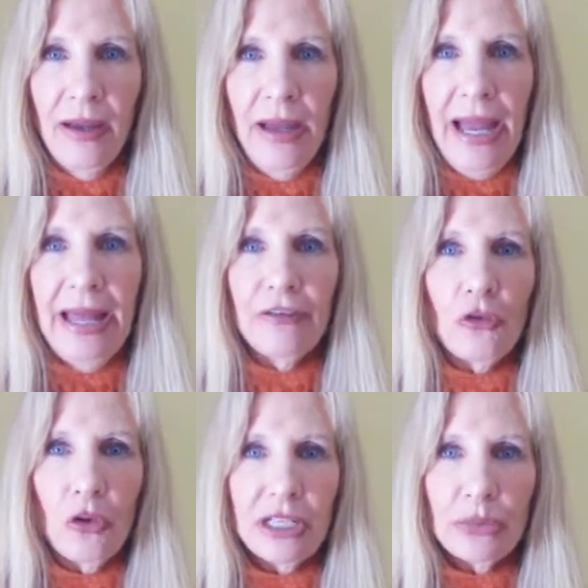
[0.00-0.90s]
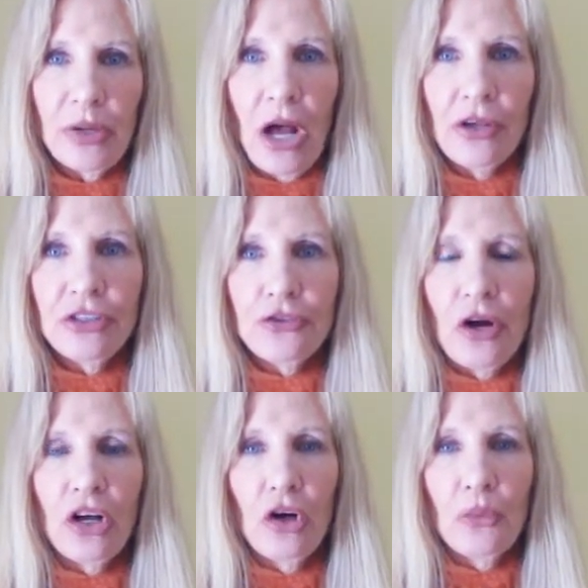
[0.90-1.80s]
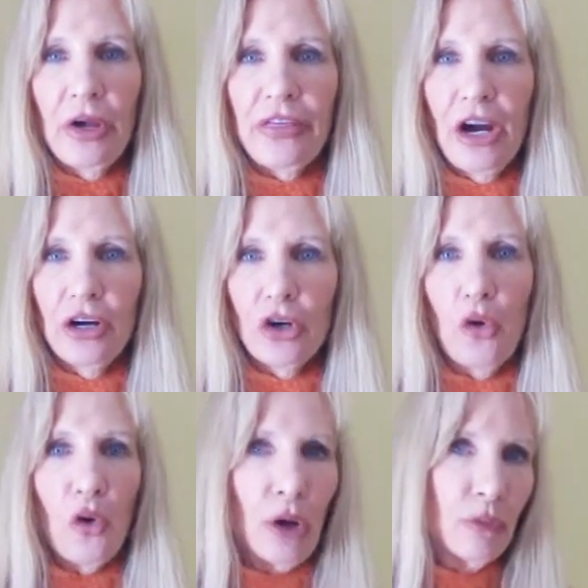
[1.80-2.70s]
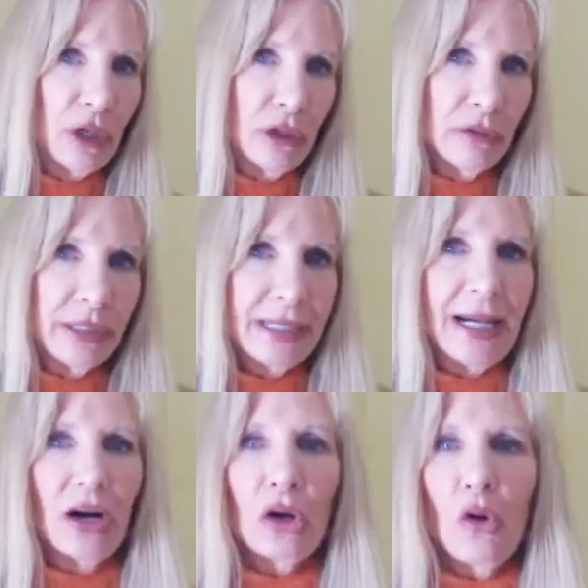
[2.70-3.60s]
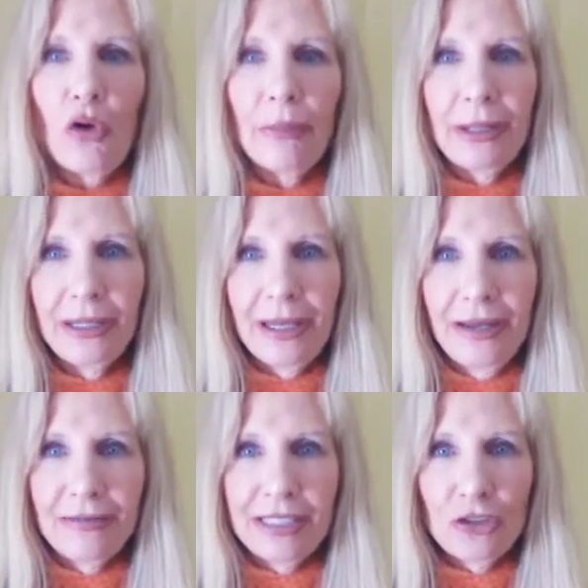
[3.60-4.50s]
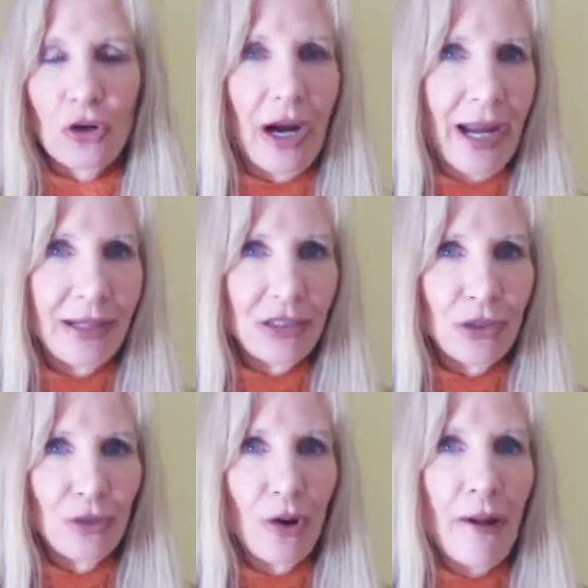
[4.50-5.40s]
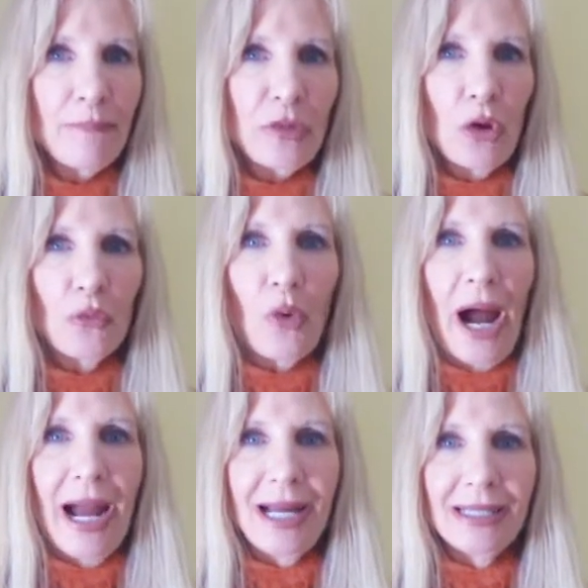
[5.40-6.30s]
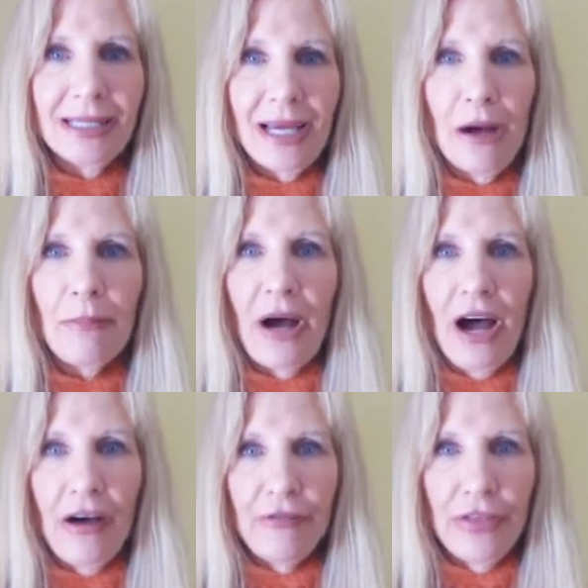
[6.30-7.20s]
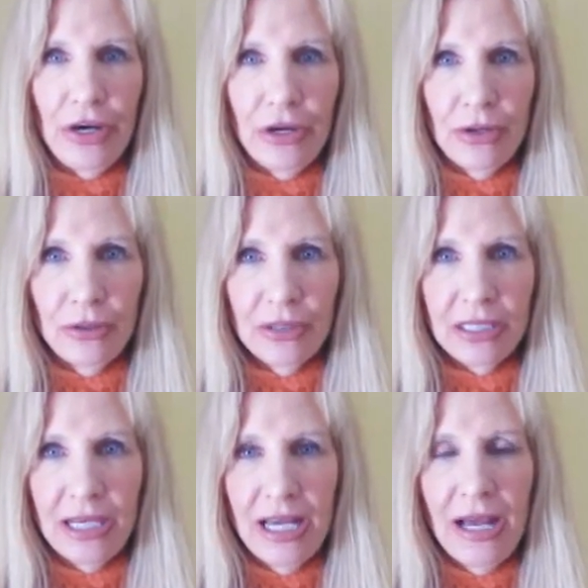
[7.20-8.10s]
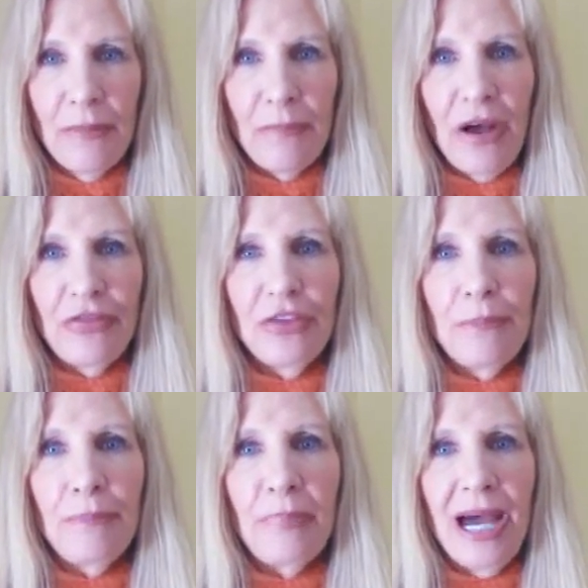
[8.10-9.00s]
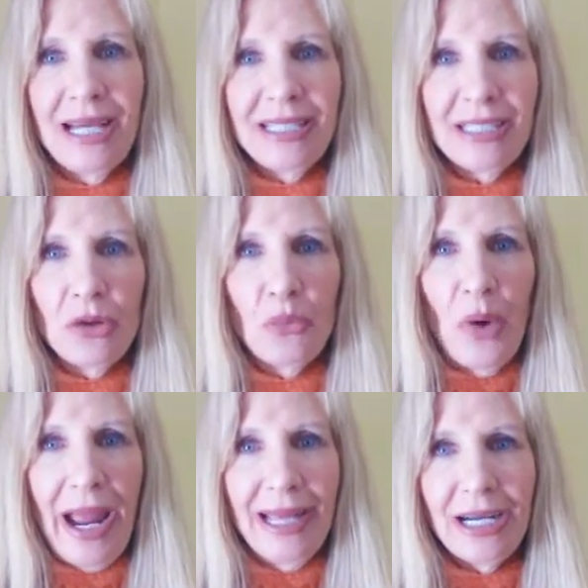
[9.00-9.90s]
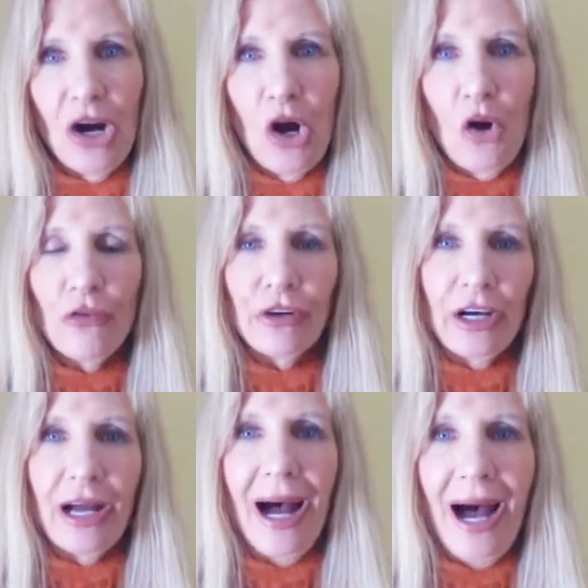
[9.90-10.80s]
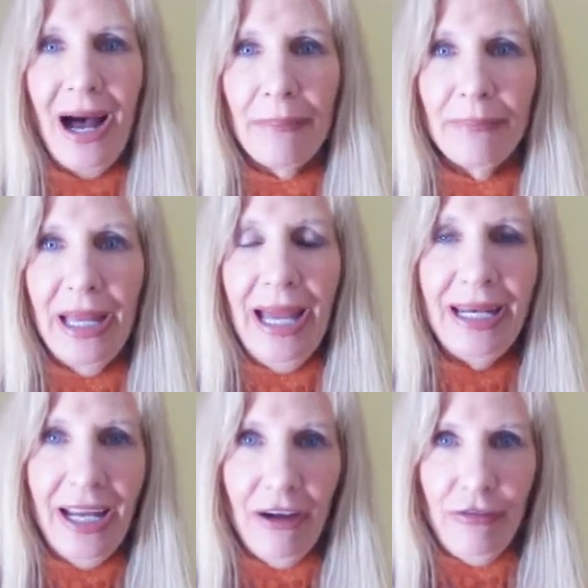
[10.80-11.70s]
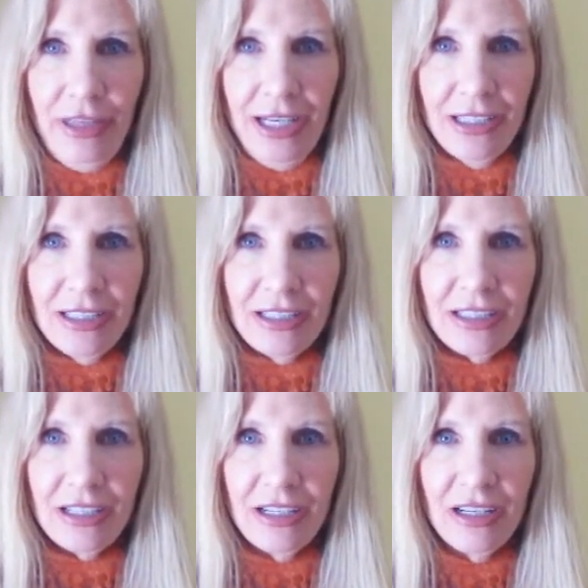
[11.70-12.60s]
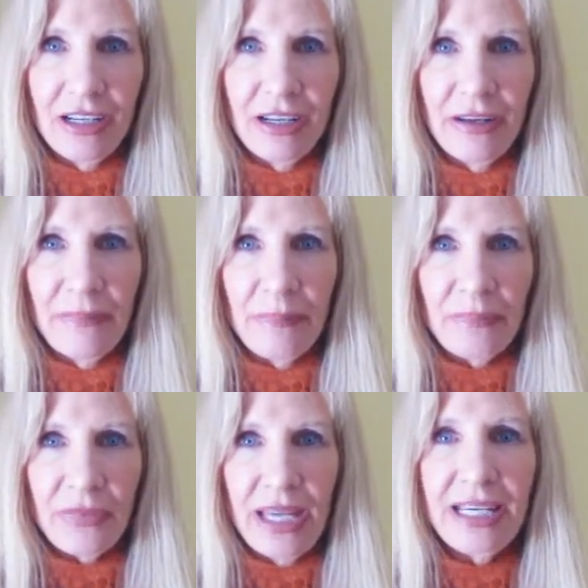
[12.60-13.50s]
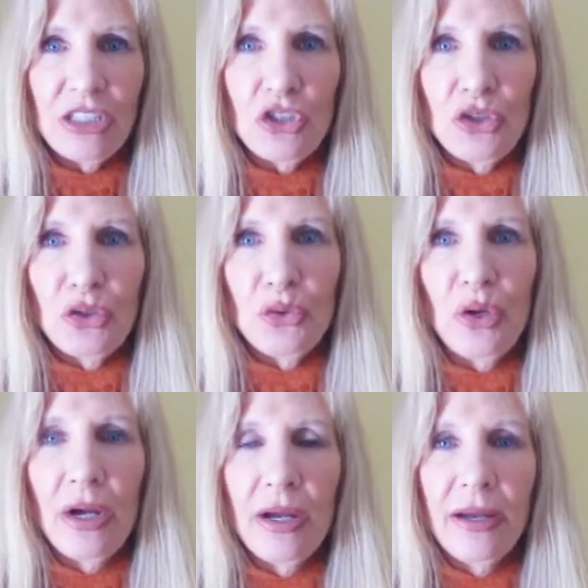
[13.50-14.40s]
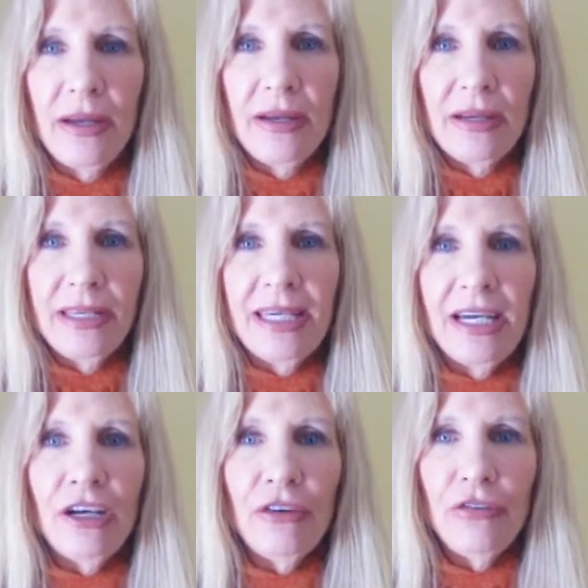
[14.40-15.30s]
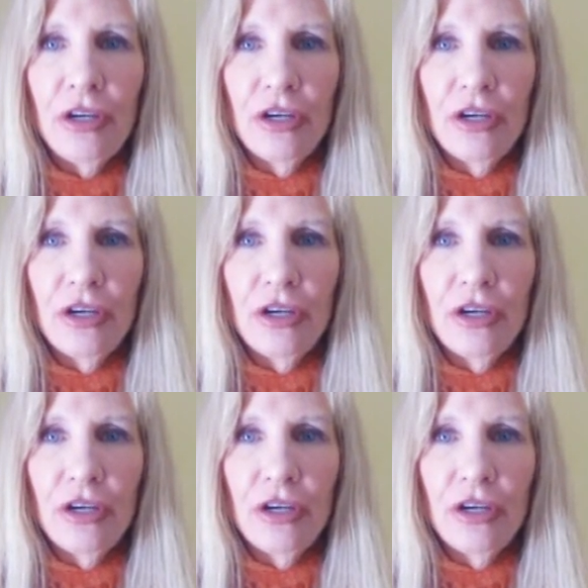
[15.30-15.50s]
And of course we all struggle with our core wounds and our core beliefs, trying to rise above those. But the best way to overcome any of this is to give